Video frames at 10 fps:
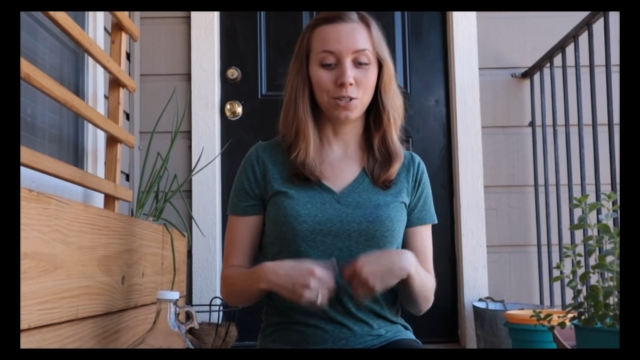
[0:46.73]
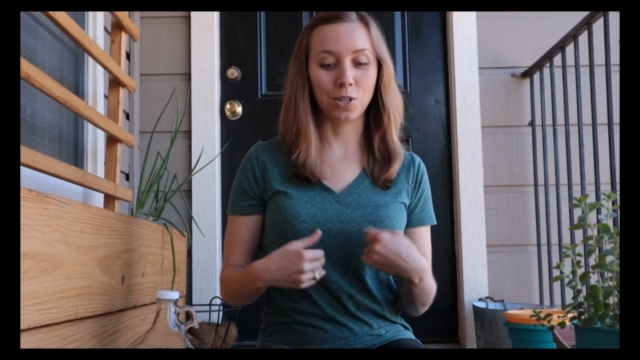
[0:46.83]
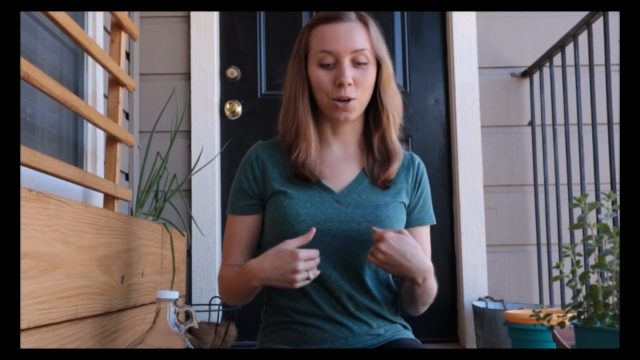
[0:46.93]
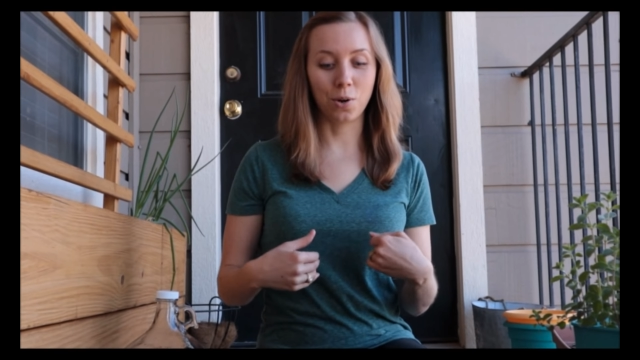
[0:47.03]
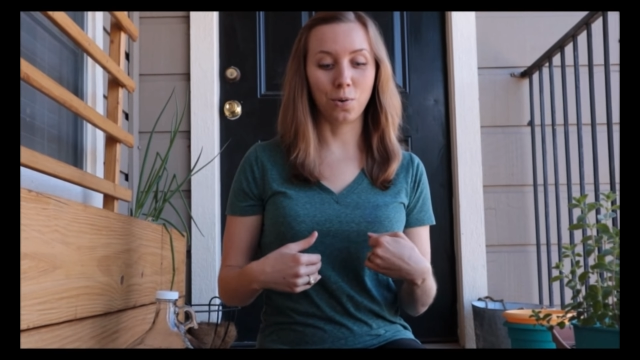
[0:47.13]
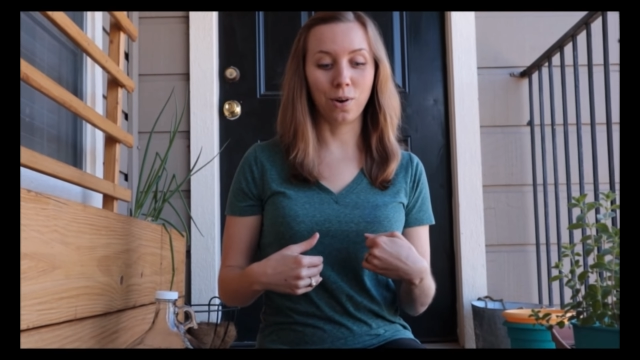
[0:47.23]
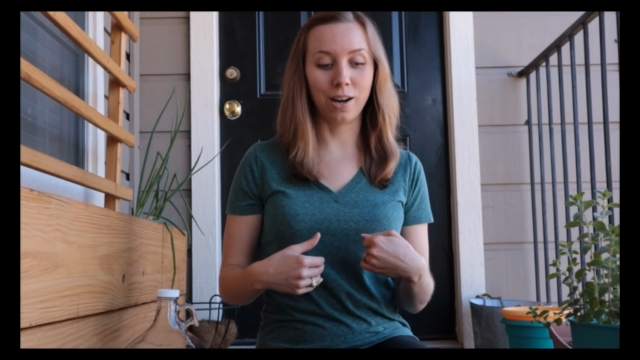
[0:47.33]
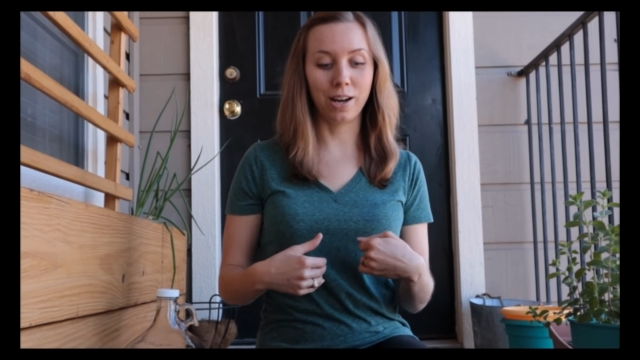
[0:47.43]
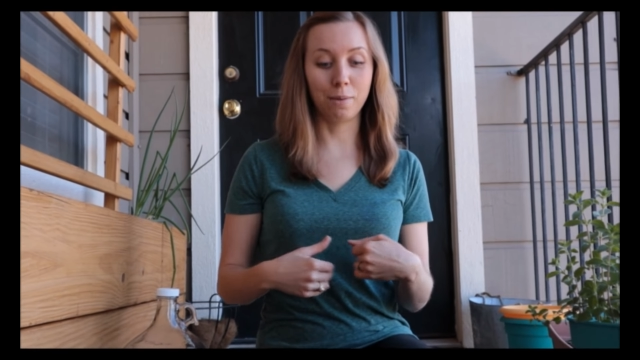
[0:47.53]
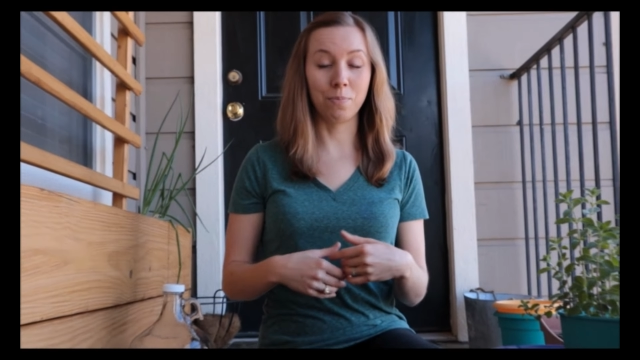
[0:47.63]

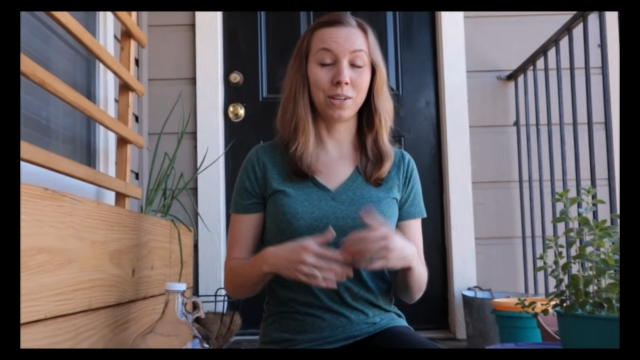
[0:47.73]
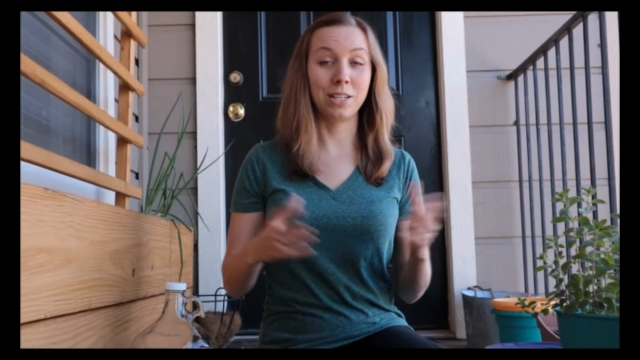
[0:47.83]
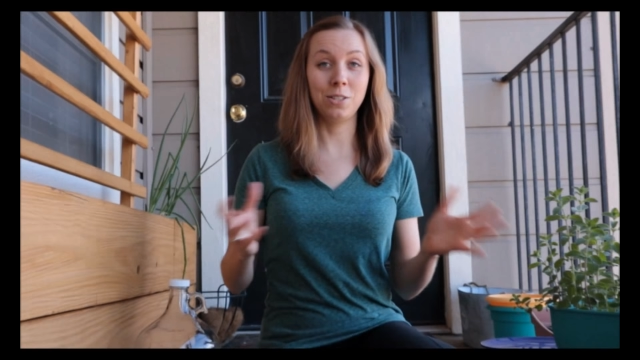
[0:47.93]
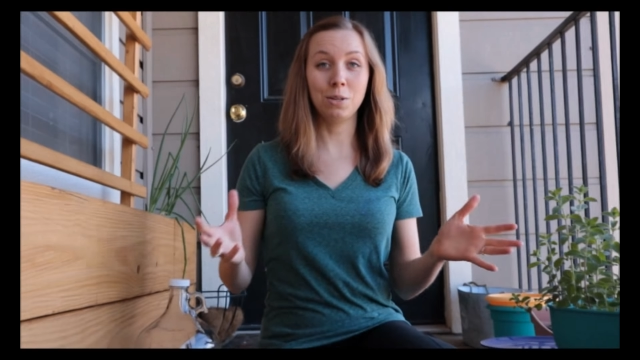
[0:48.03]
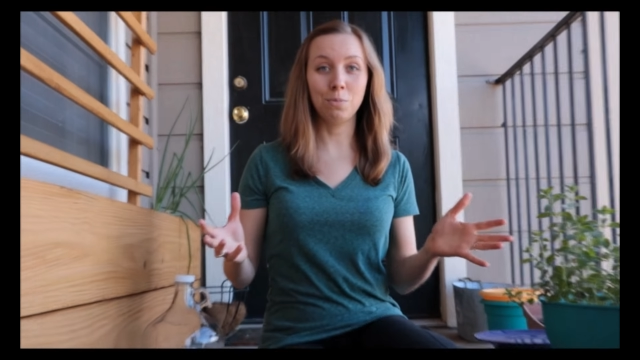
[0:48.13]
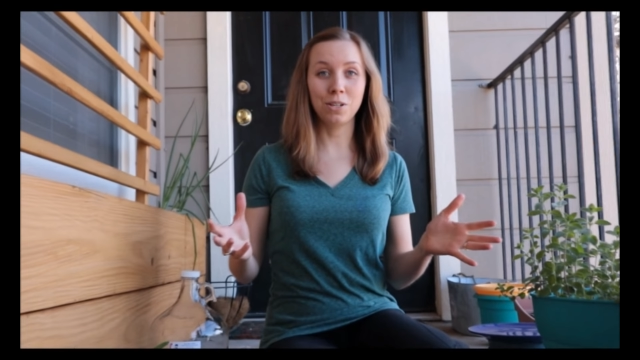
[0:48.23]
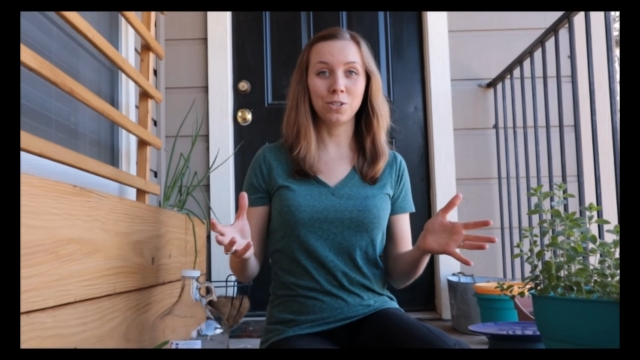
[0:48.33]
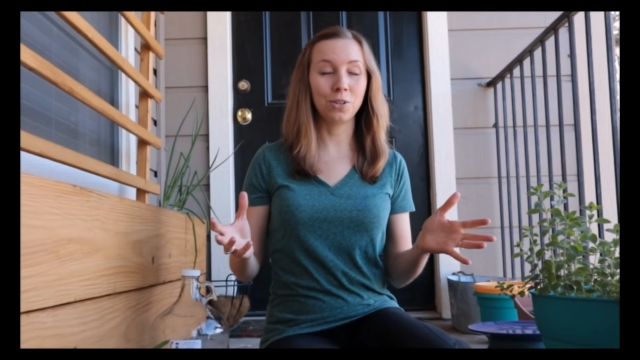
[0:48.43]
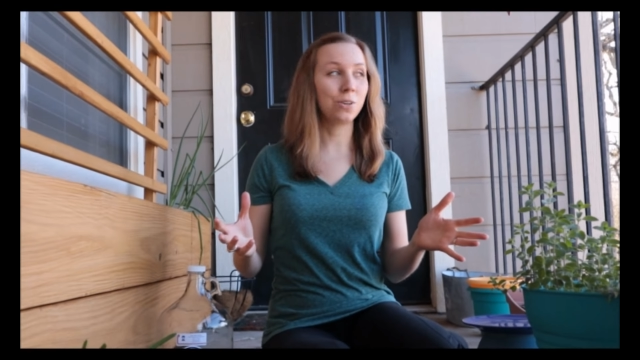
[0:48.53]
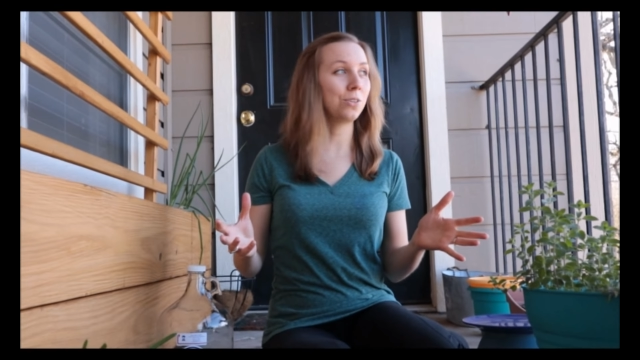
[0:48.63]
I did some
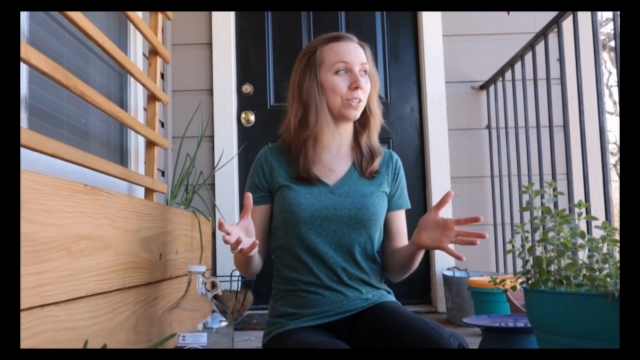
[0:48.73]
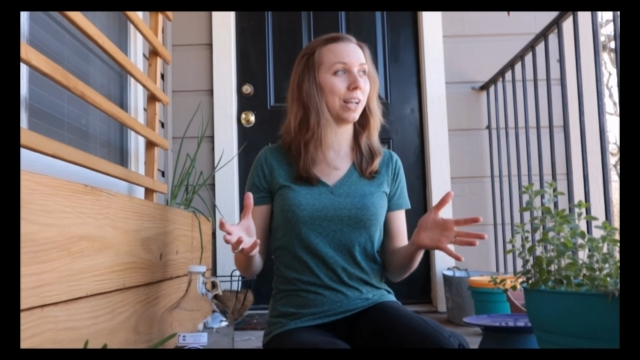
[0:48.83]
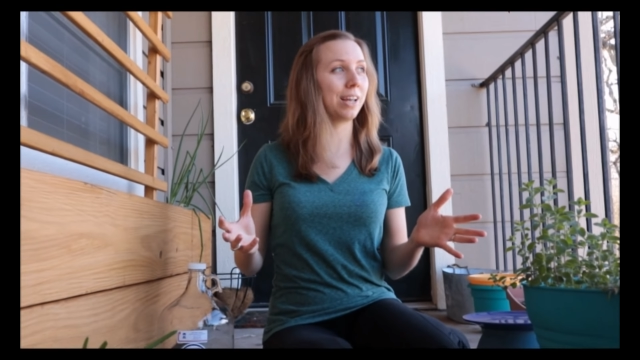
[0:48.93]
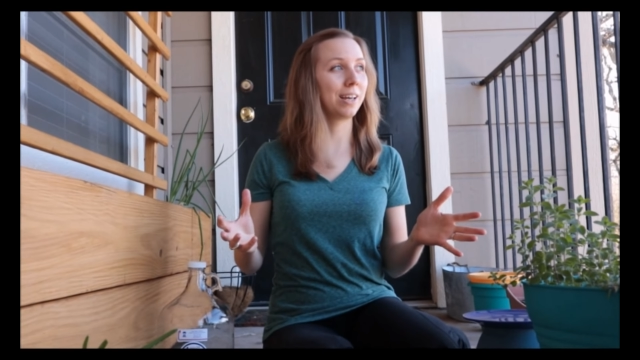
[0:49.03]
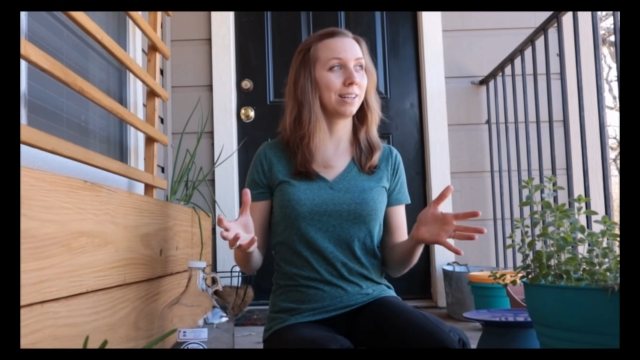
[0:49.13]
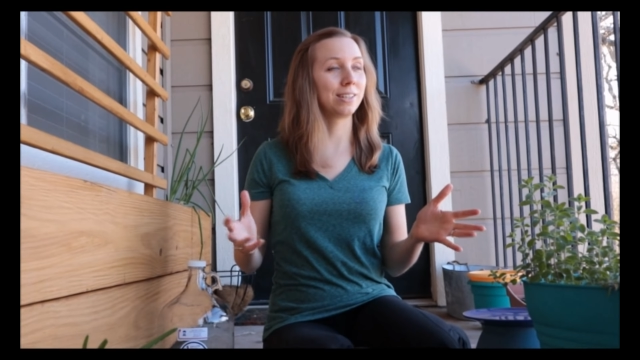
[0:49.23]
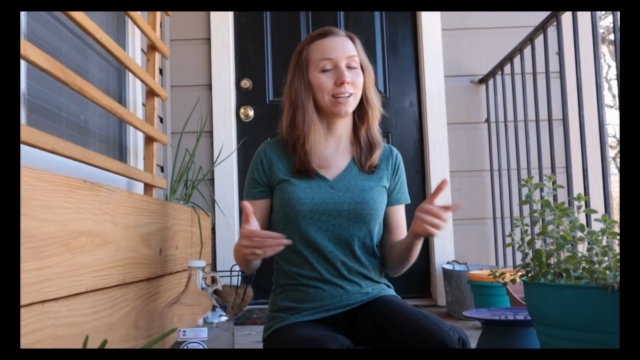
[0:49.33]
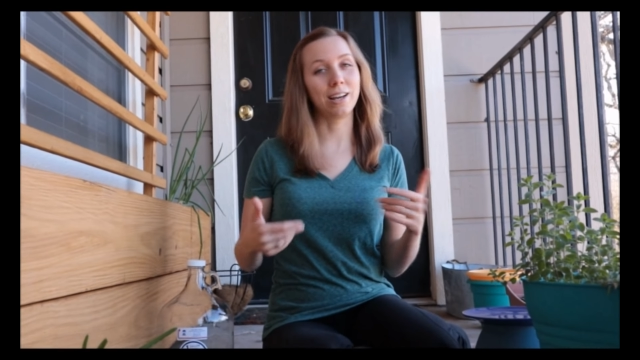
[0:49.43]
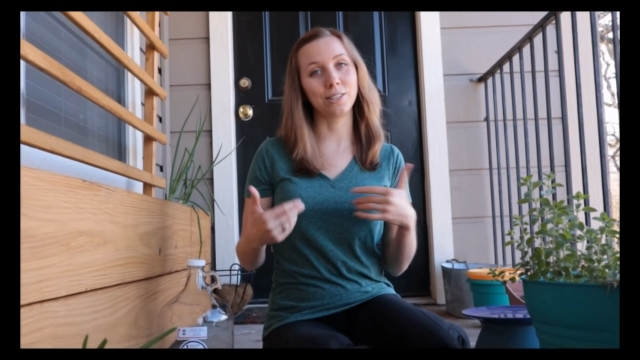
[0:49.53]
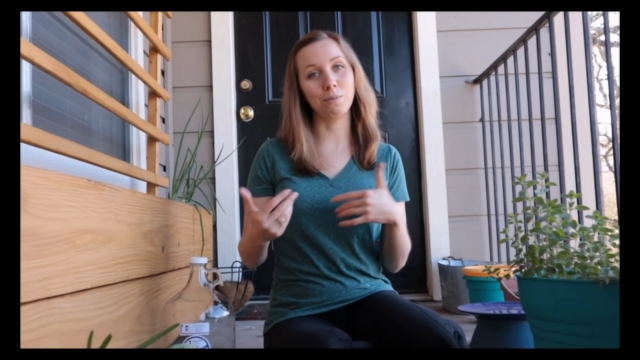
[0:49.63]
research, and
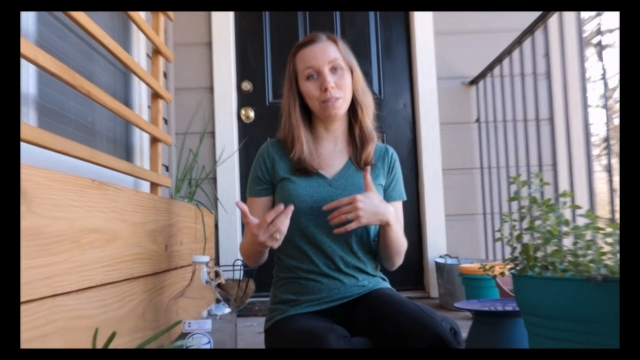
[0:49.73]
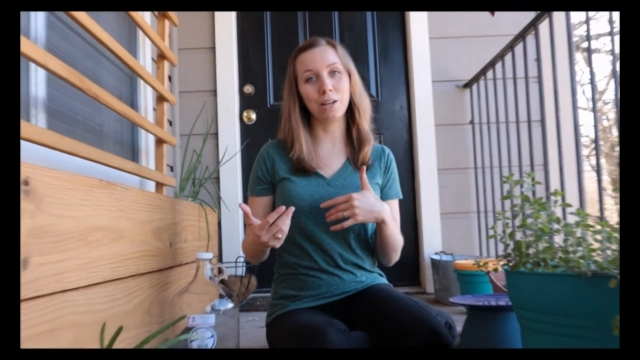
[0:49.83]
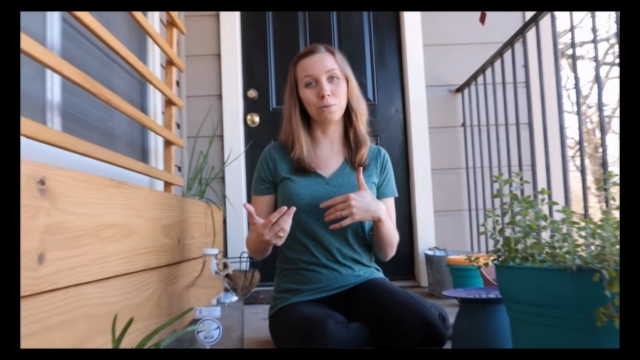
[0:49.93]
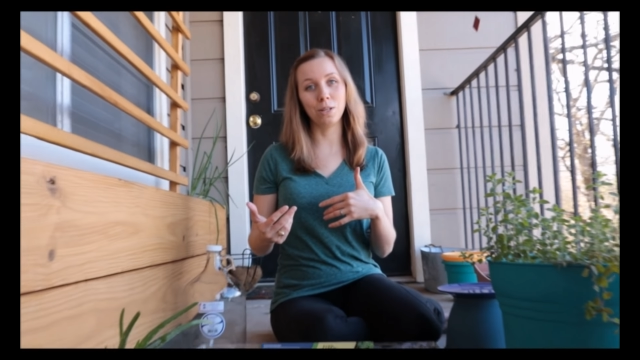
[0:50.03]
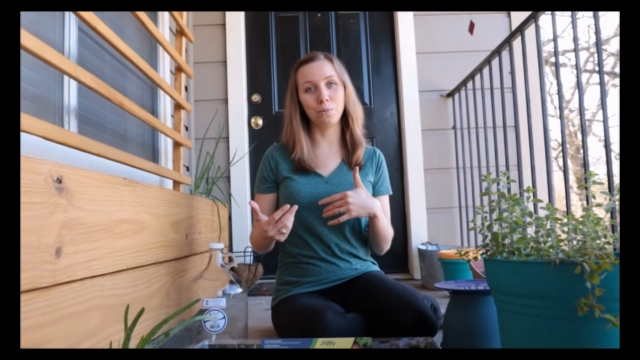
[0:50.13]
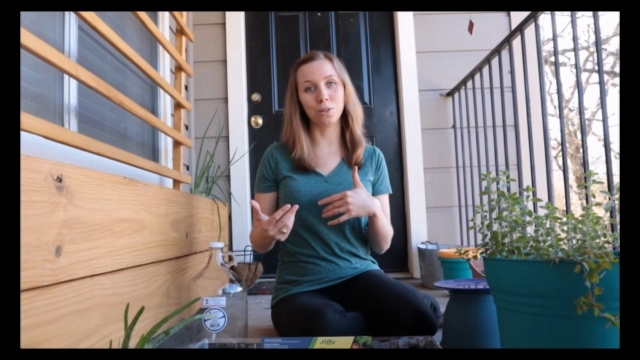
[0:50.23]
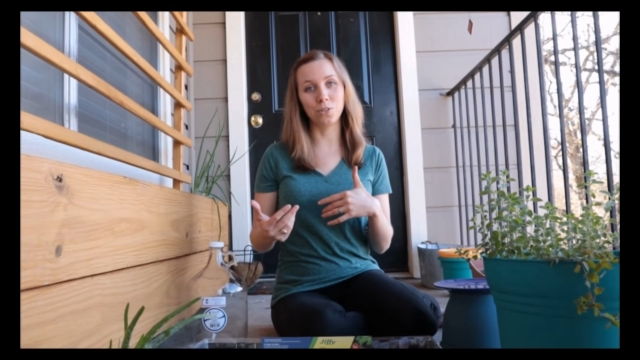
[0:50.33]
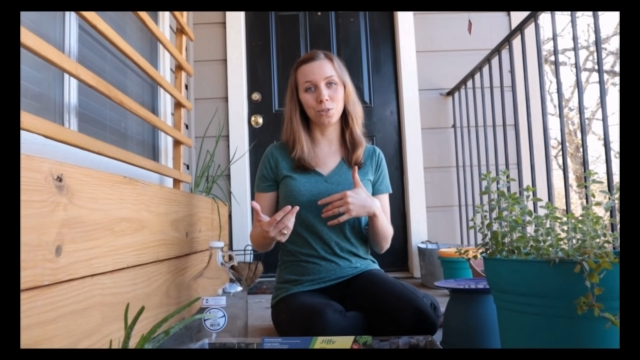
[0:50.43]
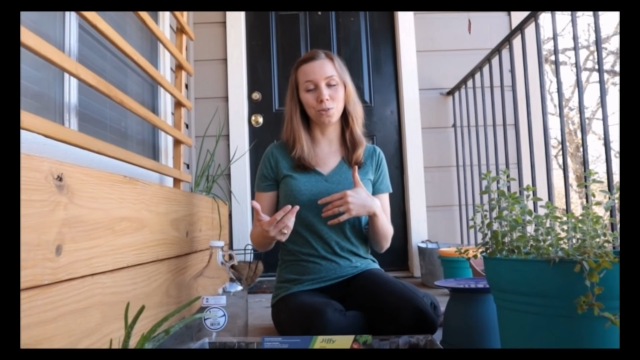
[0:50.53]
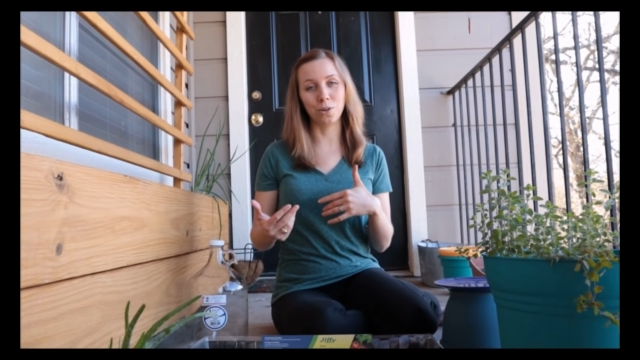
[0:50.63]
something that I really want
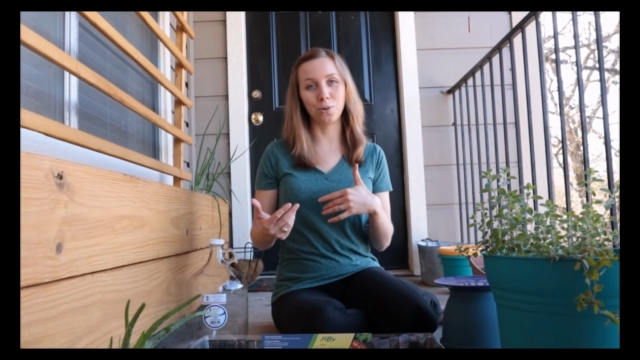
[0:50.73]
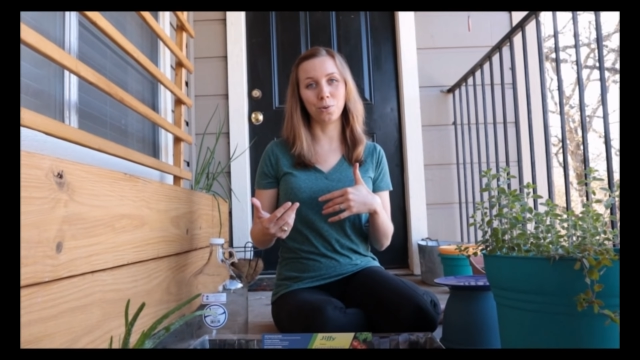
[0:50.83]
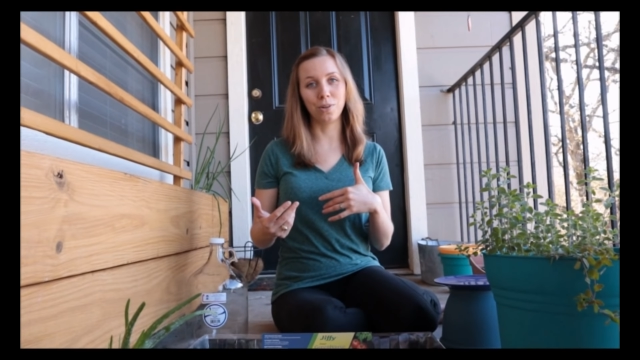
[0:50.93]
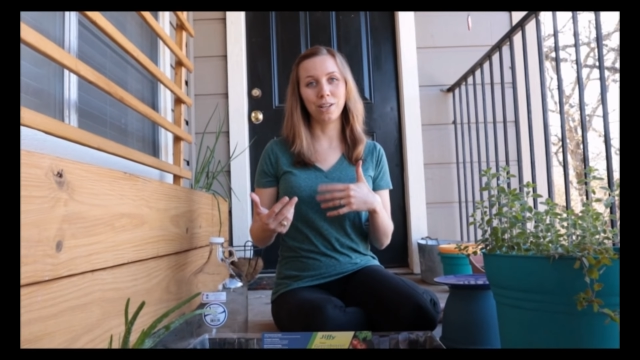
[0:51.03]
to grow